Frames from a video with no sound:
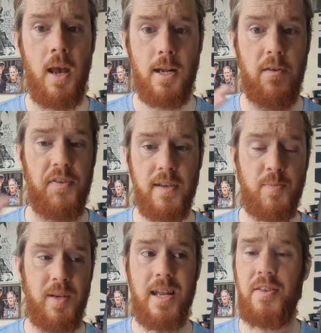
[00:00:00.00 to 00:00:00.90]
I don't think there's
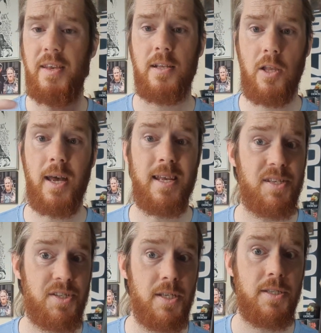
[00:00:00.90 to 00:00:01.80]
been anything like it
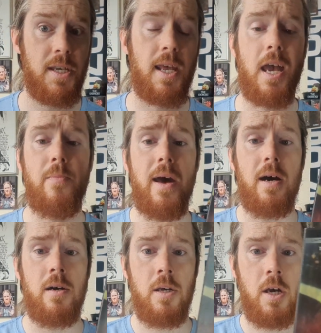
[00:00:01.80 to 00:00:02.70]
since it came
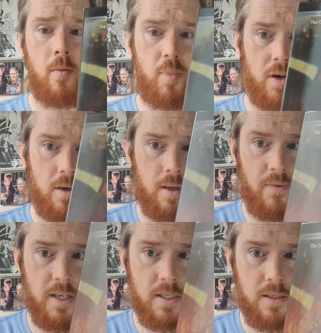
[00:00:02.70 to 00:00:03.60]
out. But
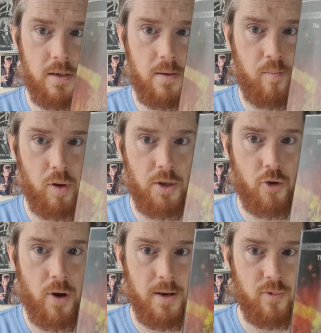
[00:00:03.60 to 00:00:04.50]
this Blue
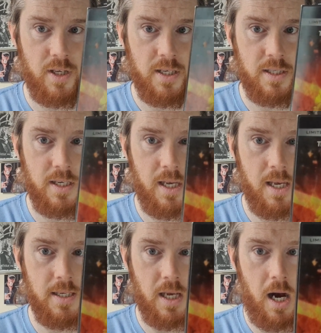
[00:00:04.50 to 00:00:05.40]
Underground release
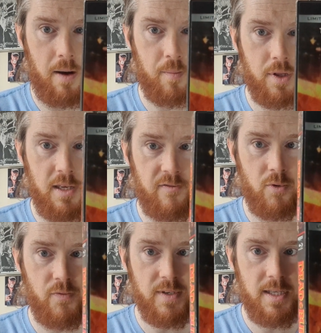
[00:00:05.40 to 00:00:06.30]
is
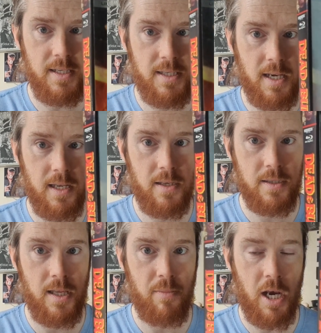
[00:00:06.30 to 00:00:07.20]
unbelievable. This lenticular
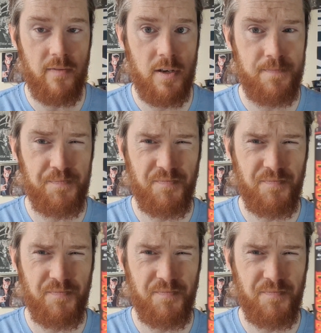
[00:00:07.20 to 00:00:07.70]
slipcover.